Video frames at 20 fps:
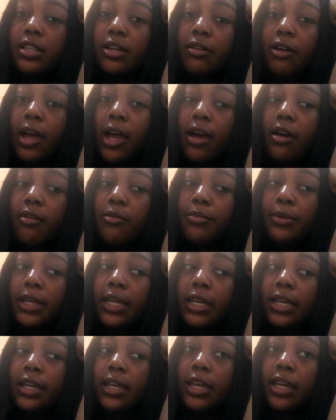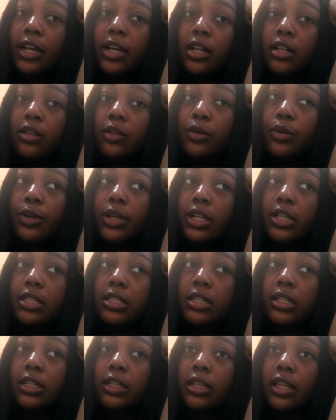so I'll be here in Lloyd
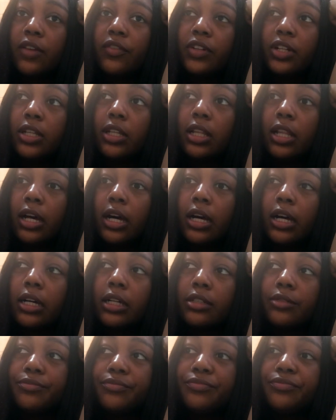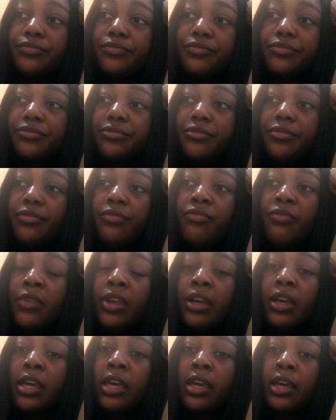until 11 o'clock.
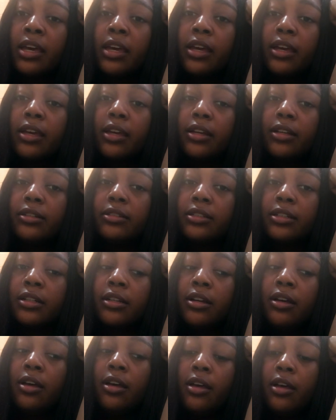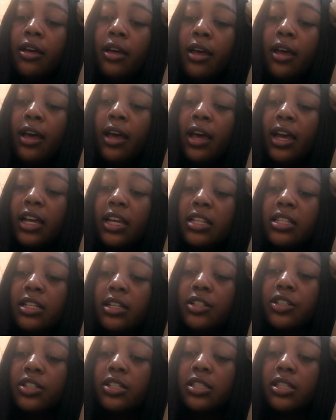And I guess
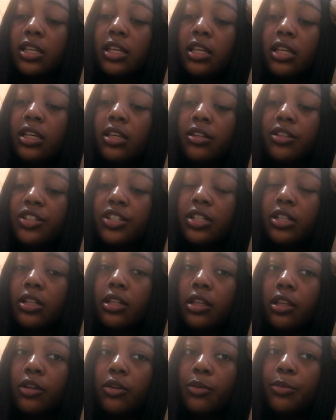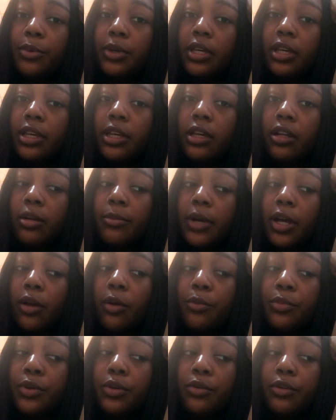I'll just eat, chill a little bit, and get on my
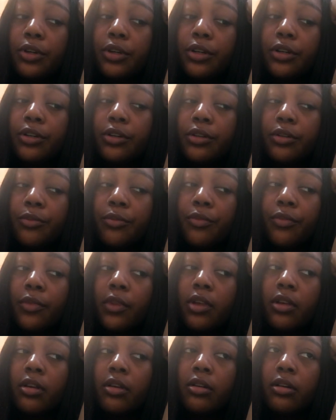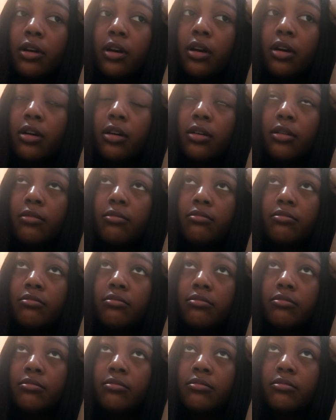computer.
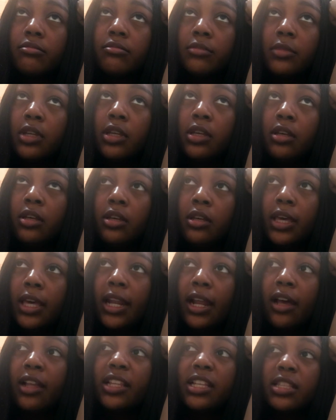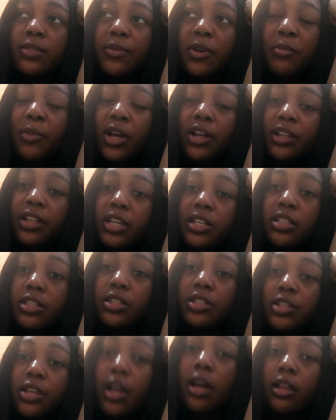And I'll explain my classes
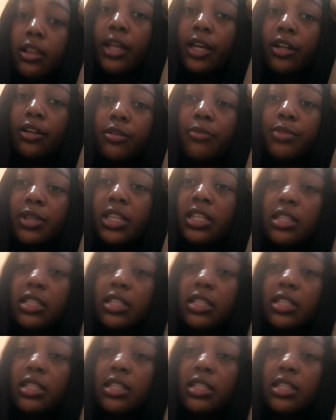to y'all later. But